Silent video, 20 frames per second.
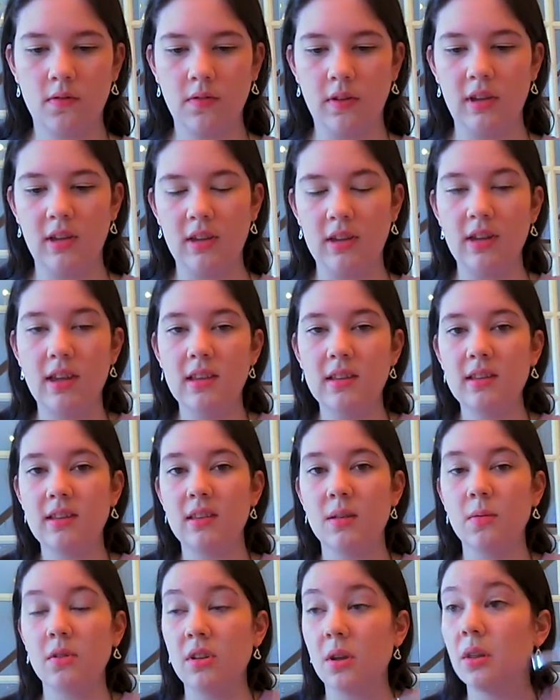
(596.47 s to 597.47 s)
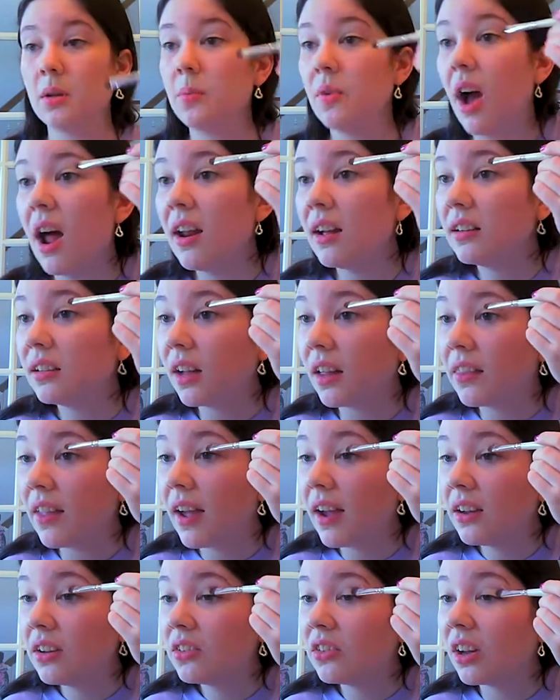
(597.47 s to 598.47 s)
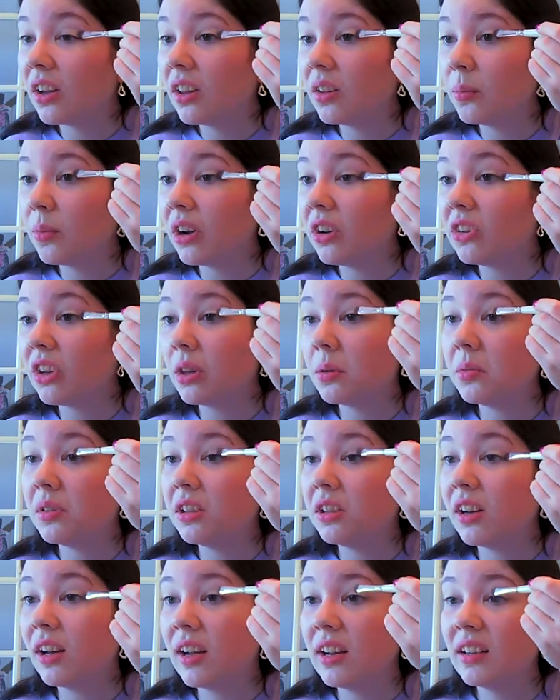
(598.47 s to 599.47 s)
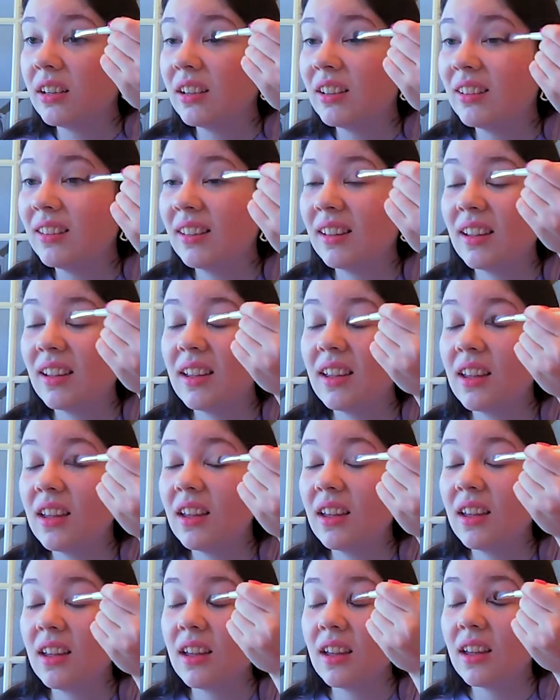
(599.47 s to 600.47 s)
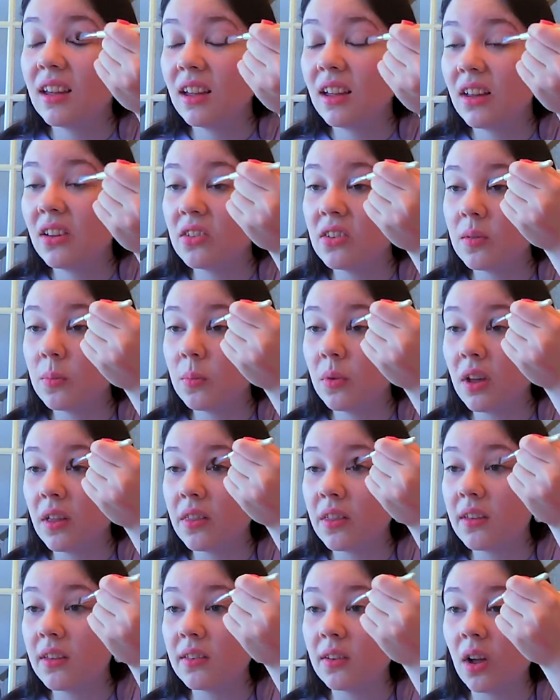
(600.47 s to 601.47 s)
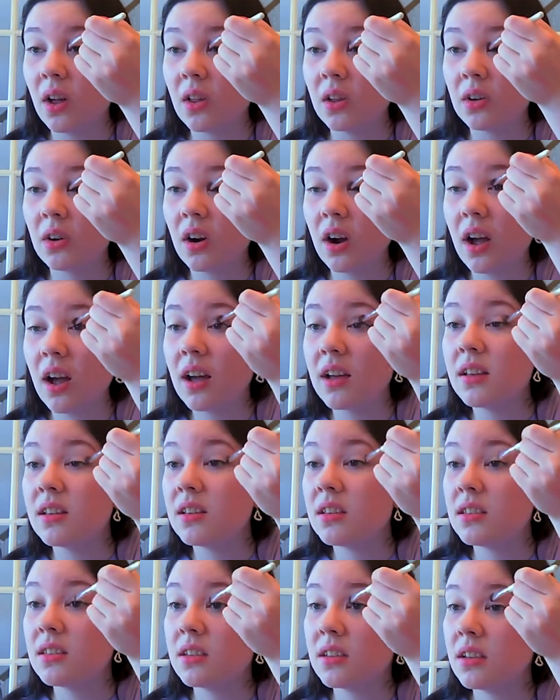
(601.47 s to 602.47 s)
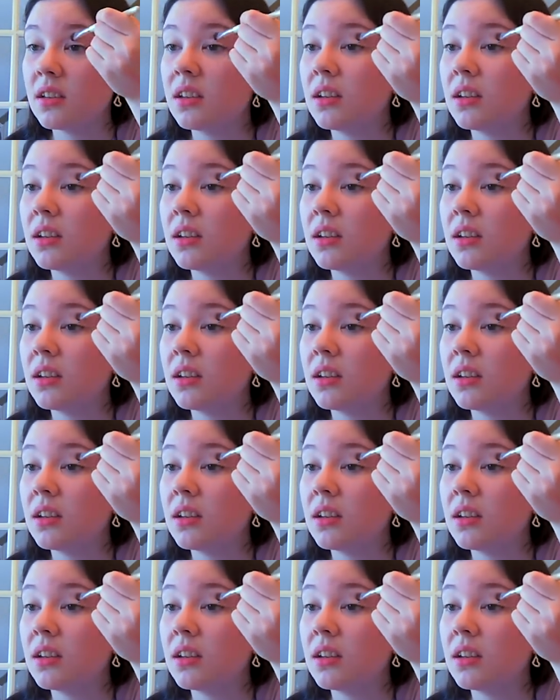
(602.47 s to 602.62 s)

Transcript: can get It's not the product, not my eyeshadow brush, that would be good. And just put this all across.